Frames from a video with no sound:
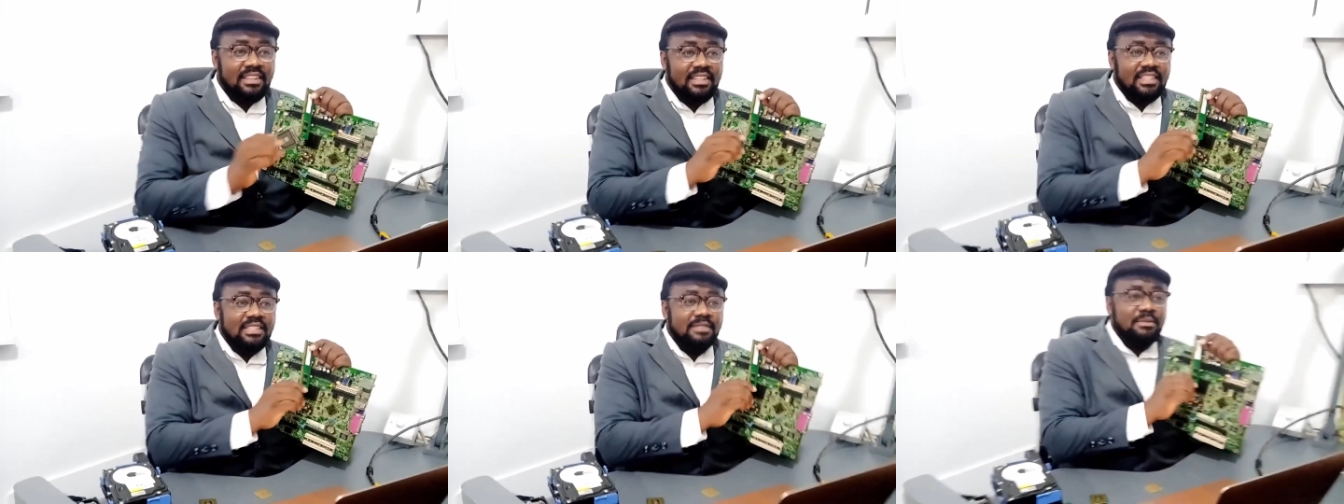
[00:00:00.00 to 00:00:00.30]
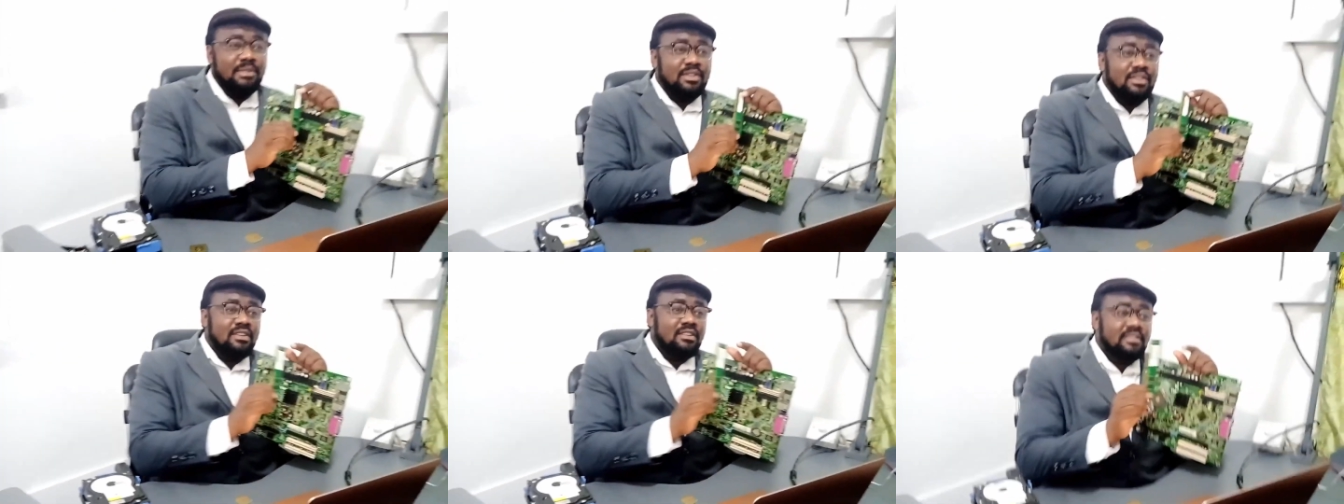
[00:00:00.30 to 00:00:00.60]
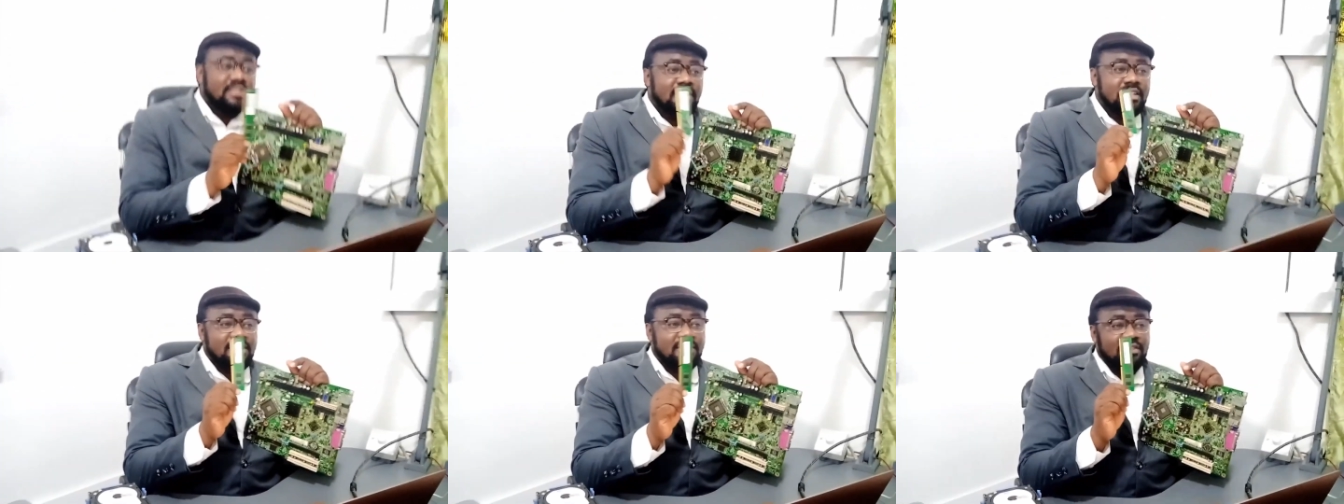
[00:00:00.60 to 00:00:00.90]
It's
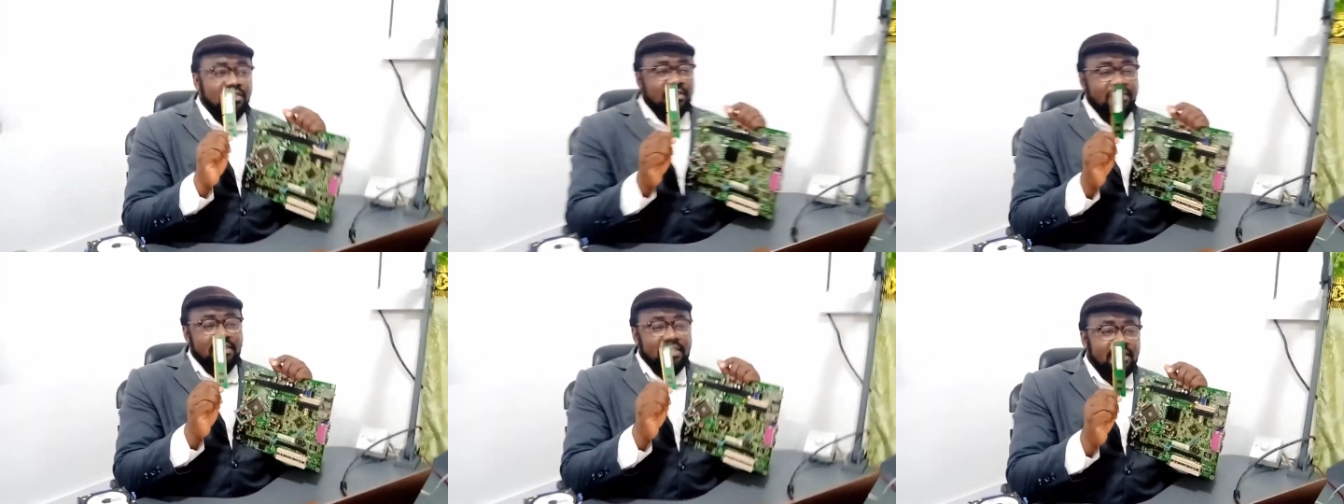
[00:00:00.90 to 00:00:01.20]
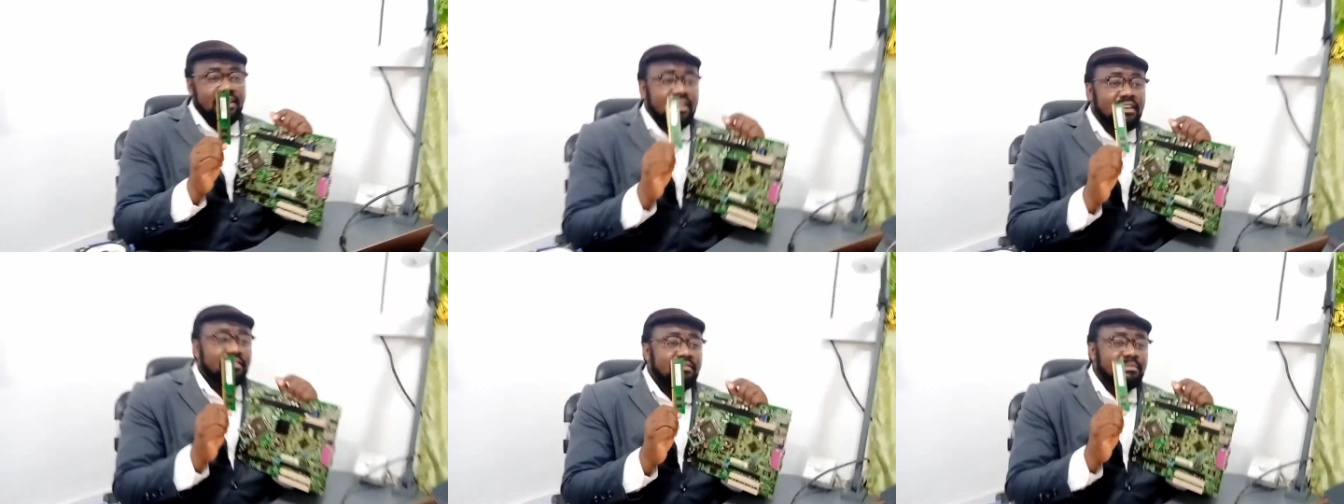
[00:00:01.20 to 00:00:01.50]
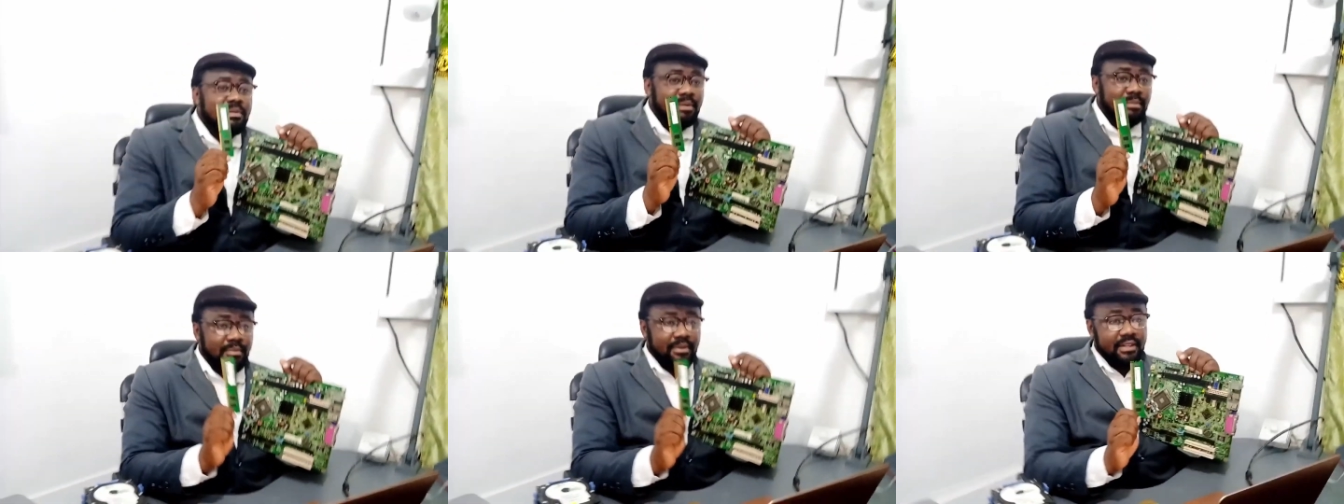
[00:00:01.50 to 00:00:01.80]
because there's not enough
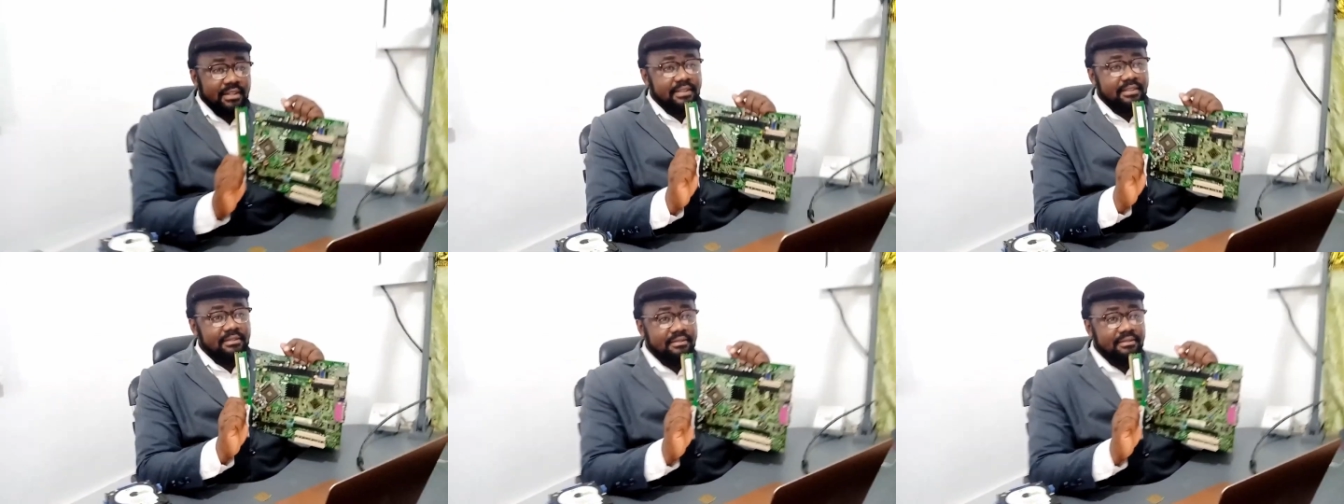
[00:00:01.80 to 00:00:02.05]
memory.